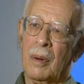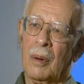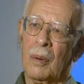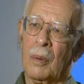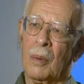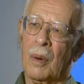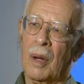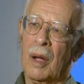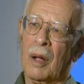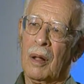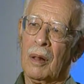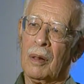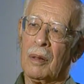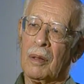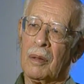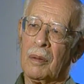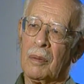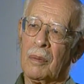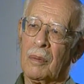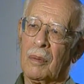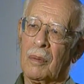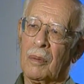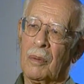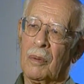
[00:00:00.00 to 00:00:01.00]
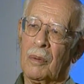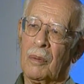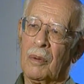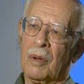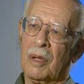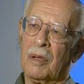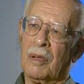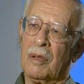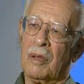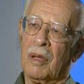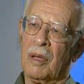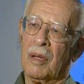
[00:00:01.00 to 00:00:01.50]
Well,
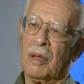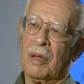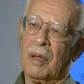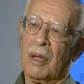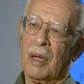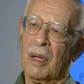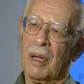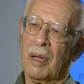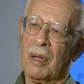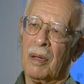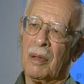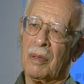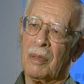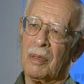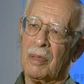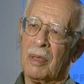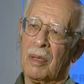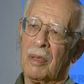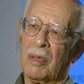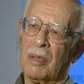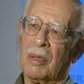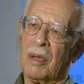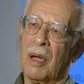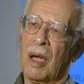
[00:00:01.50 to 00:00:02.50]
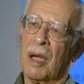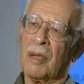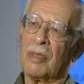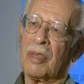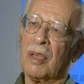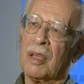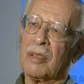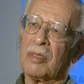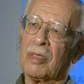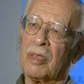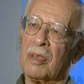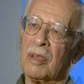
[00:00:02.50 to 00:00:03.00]
we, I
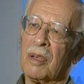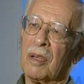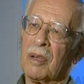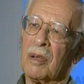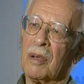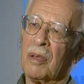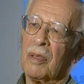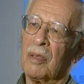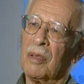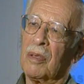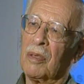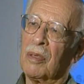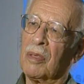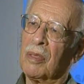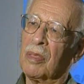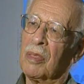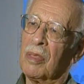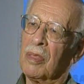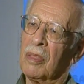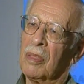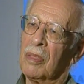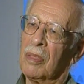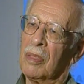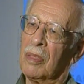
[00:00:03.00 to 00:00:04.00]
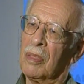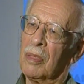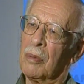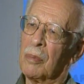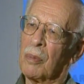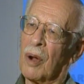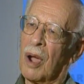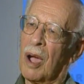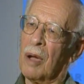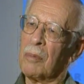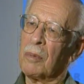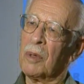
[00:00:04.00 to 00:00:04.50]
think the, the
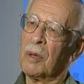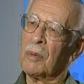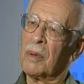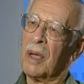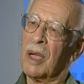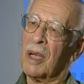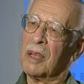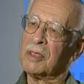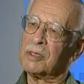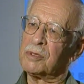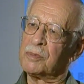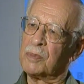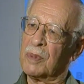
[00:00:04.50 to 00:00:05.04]
problem has